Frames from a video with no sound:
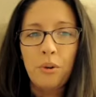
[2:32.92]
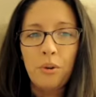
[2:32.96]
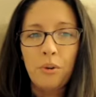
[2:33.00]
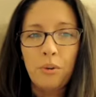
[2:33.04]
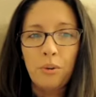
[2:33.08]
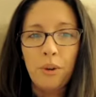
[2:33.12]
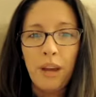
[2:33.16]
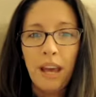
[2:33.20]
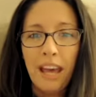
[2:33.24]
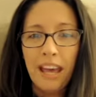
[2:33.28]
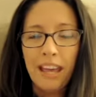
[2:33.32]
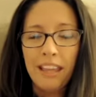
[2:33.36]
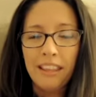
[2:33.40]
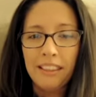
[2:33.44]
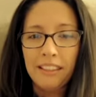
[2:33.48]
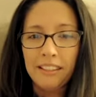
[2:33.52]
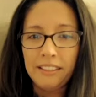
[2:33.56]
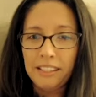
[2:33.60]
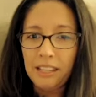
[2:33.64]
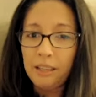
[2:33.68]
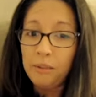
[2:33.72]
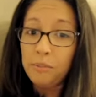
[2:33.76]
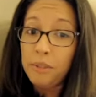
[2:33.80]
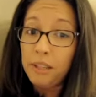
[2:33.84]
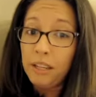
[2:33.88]
who had the
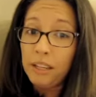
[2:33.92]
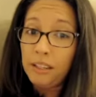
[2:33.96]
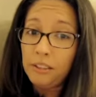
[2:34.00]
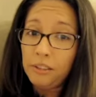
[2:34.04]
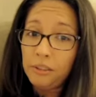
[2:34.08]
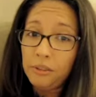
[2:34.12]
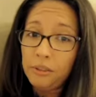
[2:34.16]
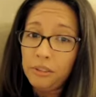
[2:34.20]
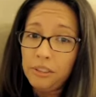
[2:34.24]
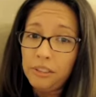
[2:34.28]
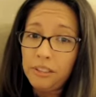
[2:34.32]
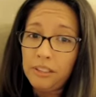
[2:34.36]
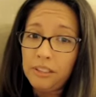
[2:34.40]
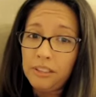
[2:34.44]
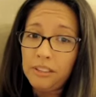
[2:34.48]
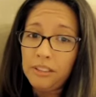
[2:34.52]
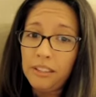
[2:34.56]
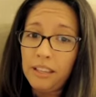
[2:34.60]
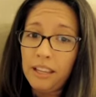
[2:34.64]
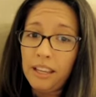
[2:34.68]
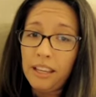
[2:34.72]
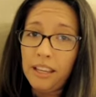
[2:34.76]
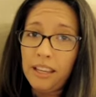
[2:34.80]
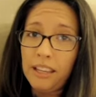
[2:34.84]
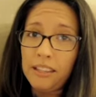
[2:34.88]
same diagnosis
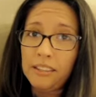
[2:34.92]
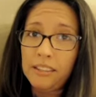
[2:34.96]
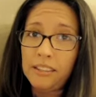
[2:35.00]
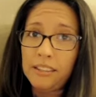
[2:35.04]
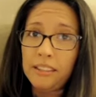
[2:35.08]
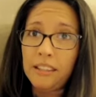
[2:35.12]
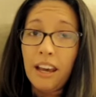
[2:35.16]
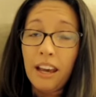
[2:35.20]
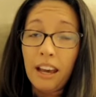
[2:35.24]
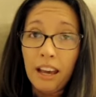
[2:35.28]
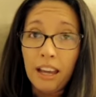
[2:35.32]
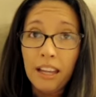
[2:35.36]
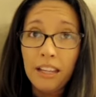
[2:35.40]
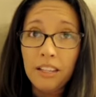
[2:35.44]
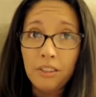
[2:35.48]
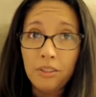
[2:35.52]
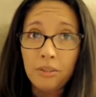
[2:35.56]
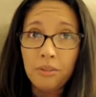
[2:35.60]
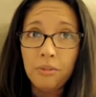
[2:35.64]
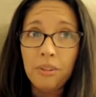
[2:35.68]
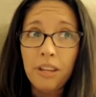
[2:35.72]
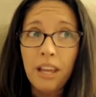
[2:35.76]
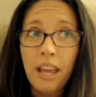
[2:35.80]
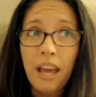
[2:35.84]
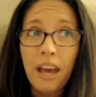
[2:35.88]
as I
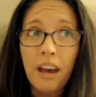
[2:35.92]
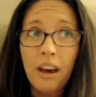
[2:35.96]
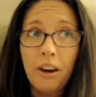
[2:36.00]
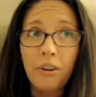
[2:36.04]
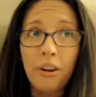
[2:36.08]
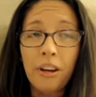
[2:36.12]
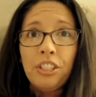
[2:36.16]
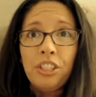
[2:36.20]
do now,